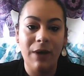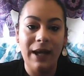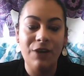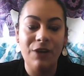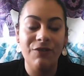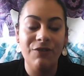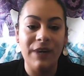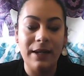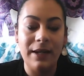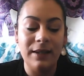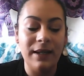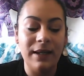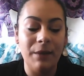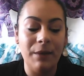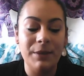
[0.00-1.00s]
You're finally
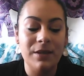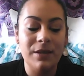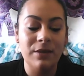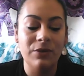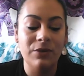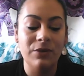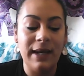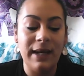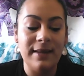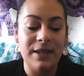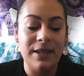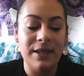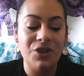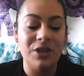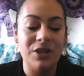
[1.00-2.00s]
coming to the
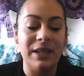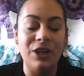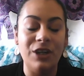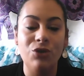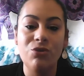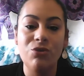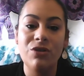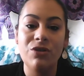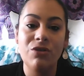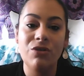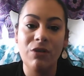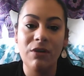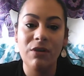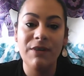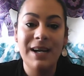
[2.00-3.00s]
realization that you
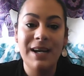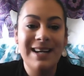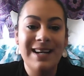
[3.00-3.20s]
deserve